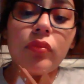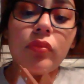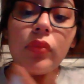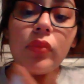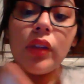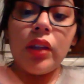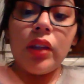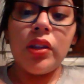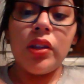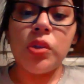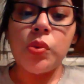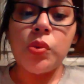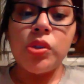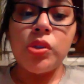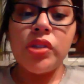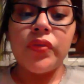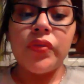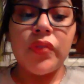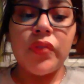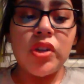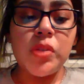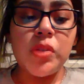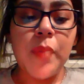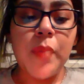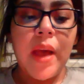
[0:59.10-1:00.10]
This was the
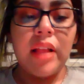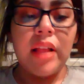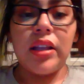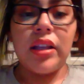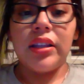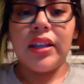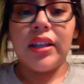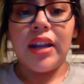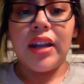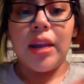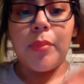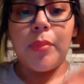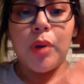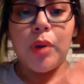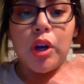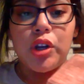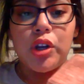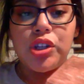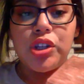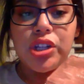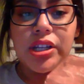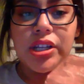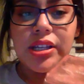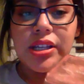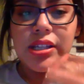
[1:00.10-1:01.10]
first palette that I
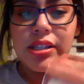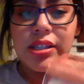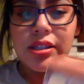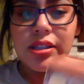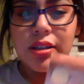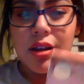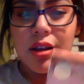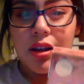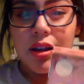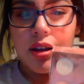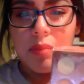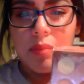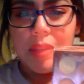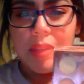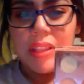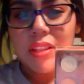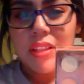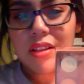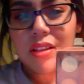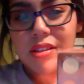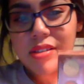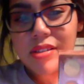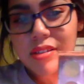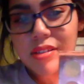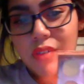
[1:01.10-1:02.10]
purchased. It
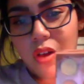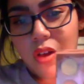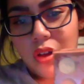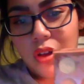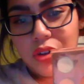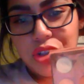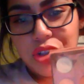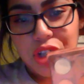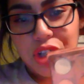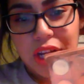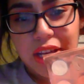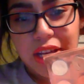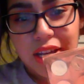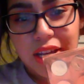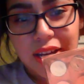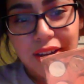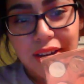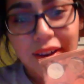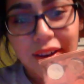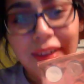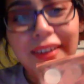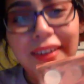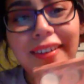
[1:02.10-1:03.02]
looks all janky.